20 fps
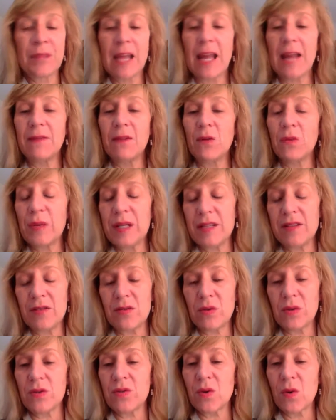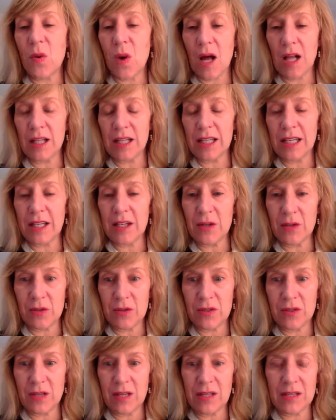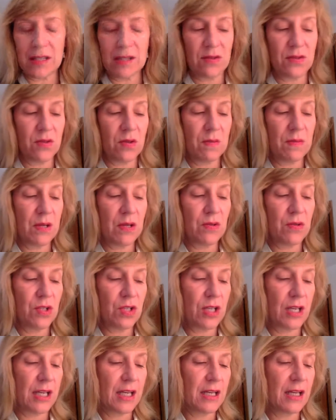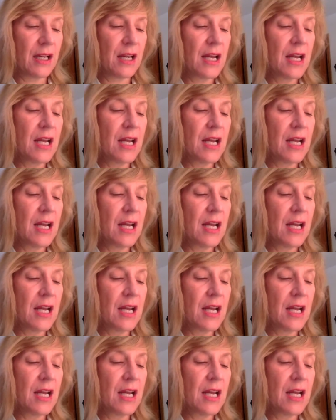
and the resource quality, use, and distribution.